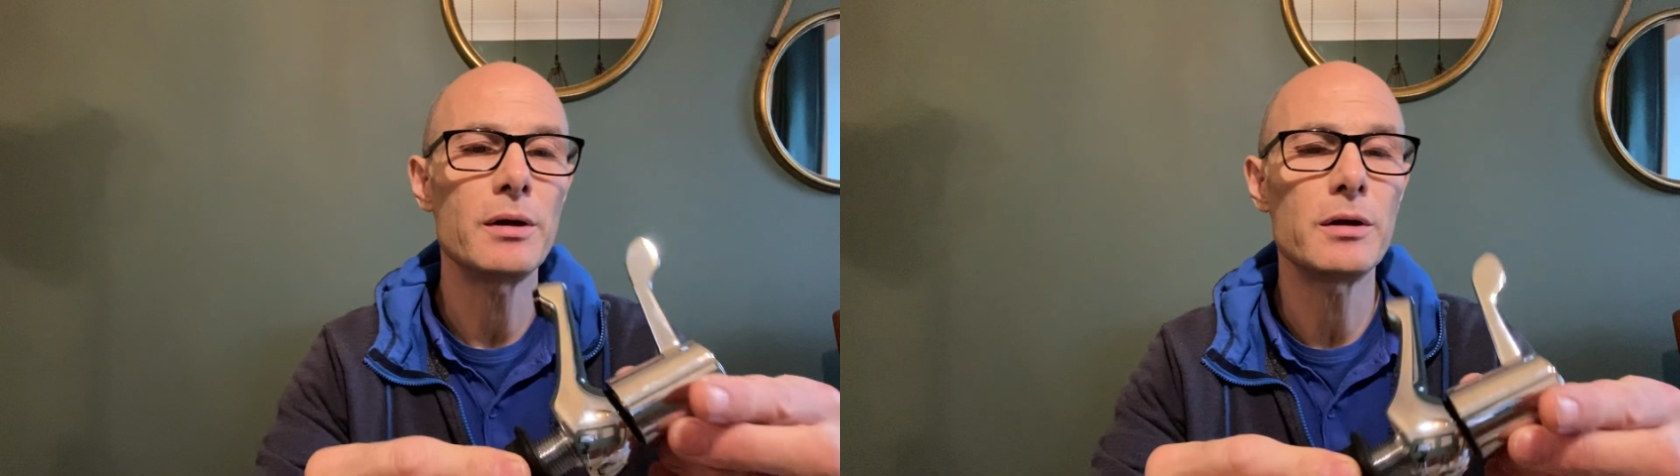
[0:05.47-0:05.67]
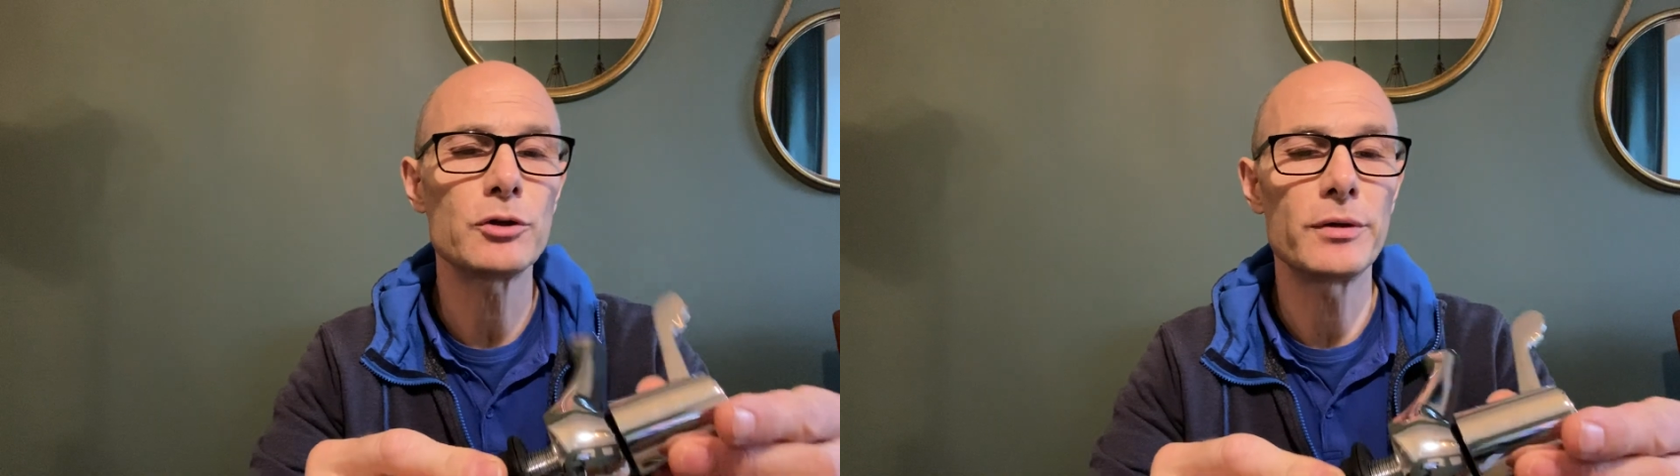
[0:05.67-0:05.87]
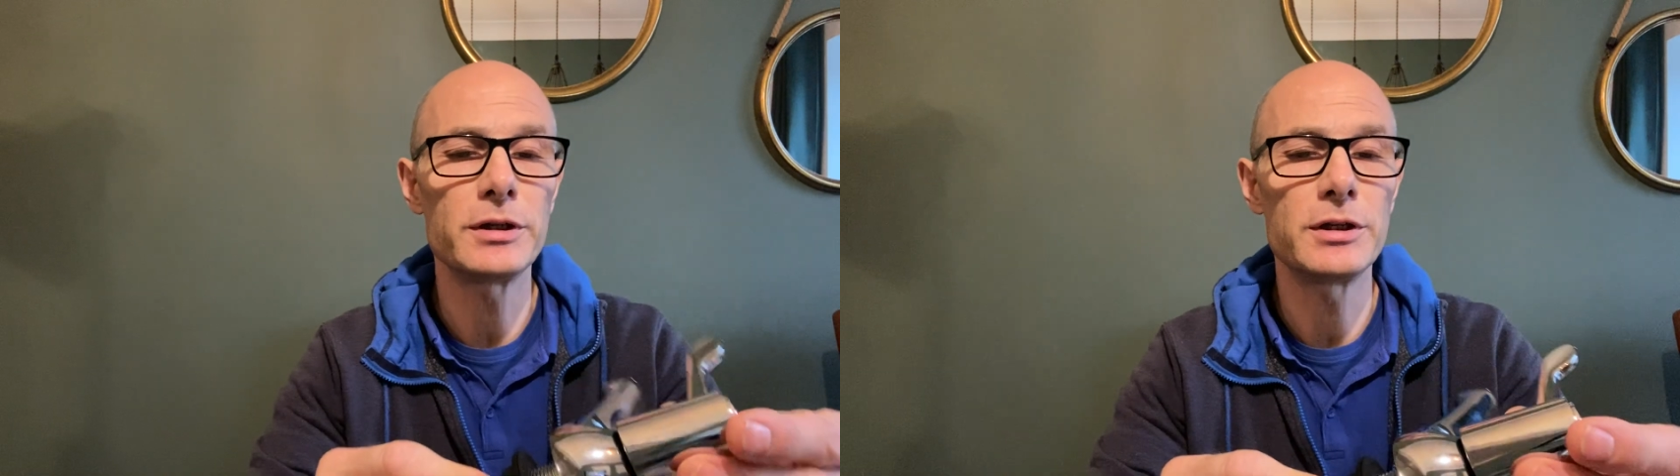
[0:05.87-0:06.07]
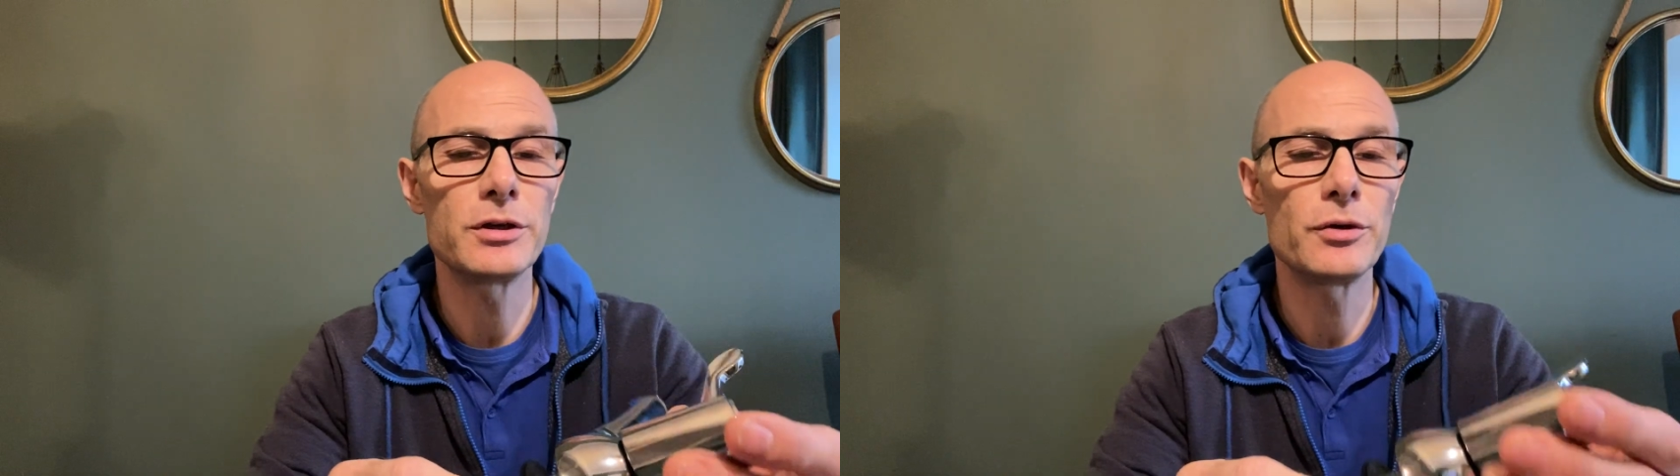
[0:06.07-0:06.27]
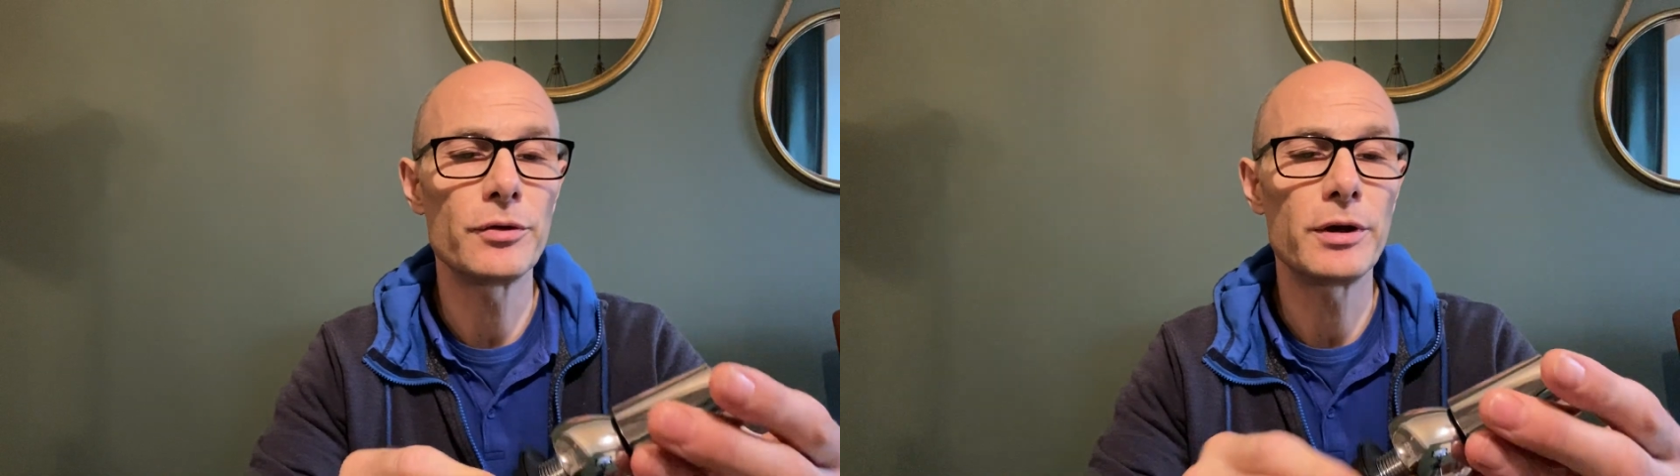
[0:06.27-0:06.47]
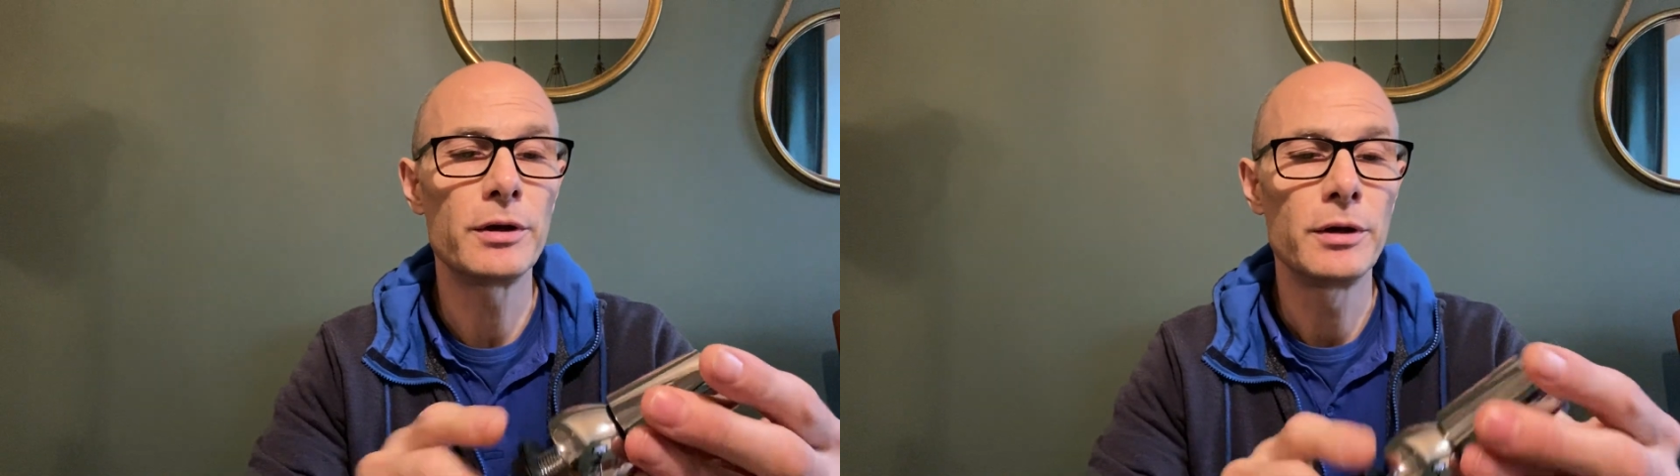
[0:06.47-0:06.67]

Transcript: So this is another